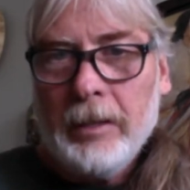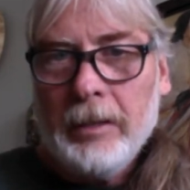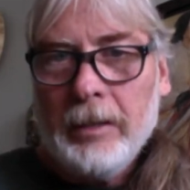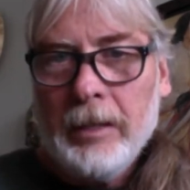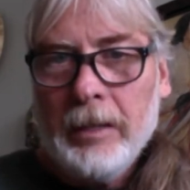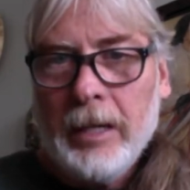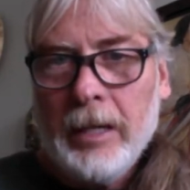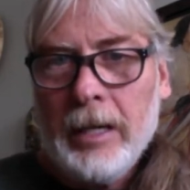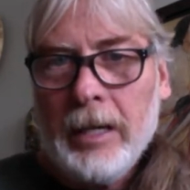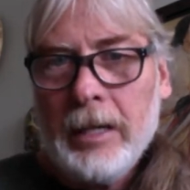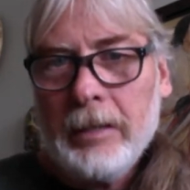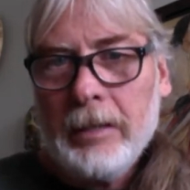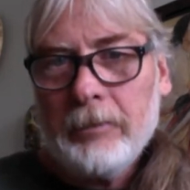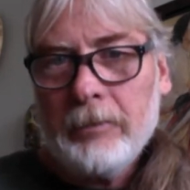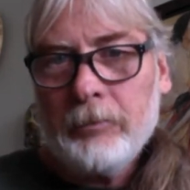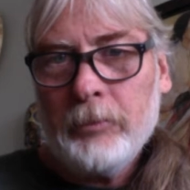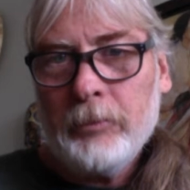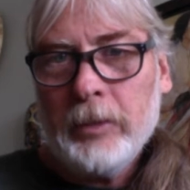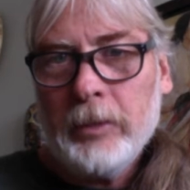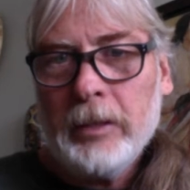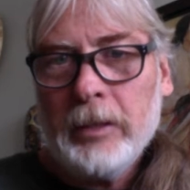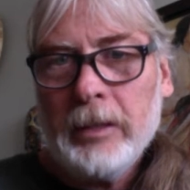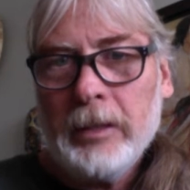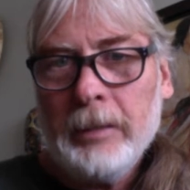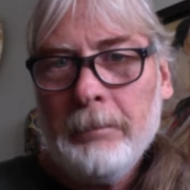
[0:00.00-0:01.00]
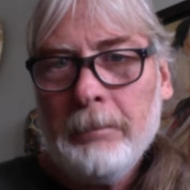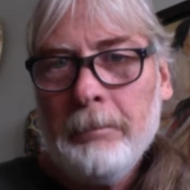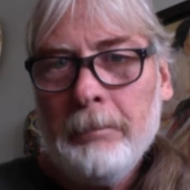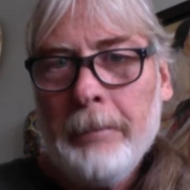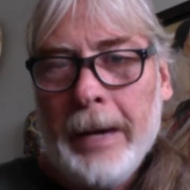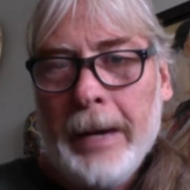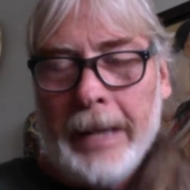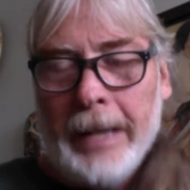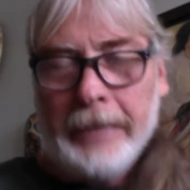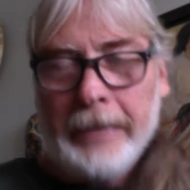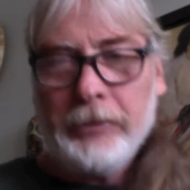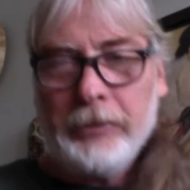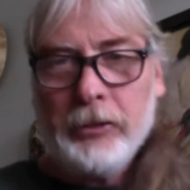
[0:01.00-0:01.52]
not really
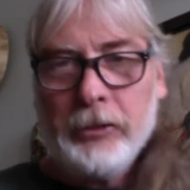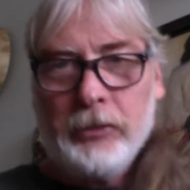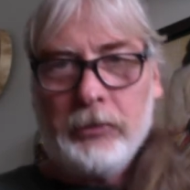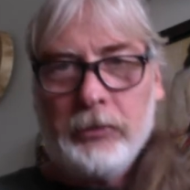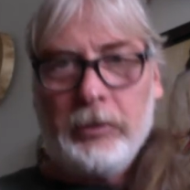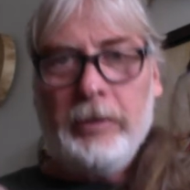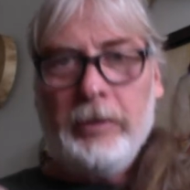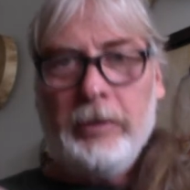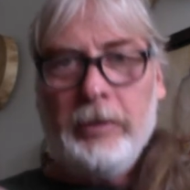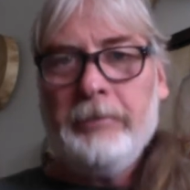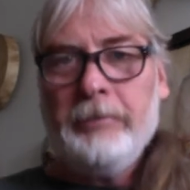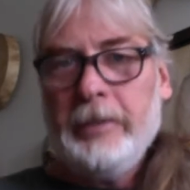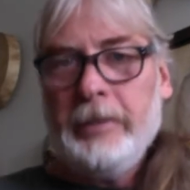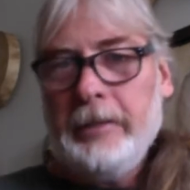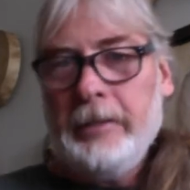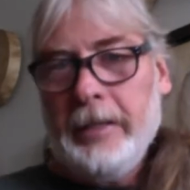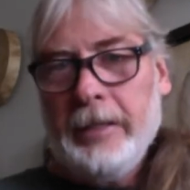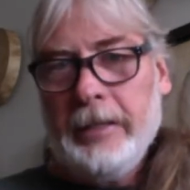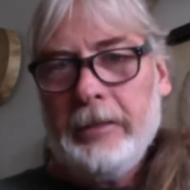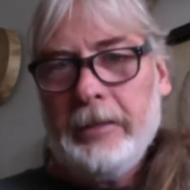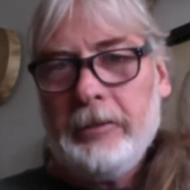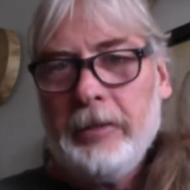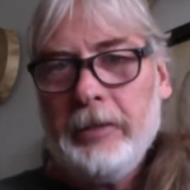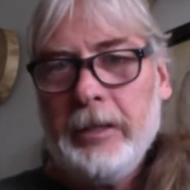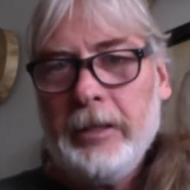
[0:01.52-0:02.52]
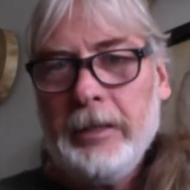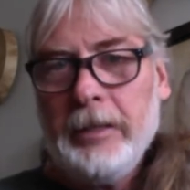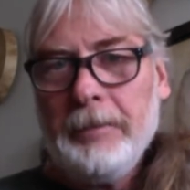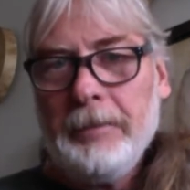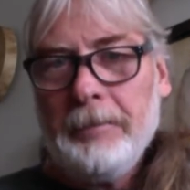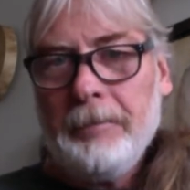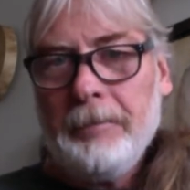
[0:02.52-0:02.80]
badges of identity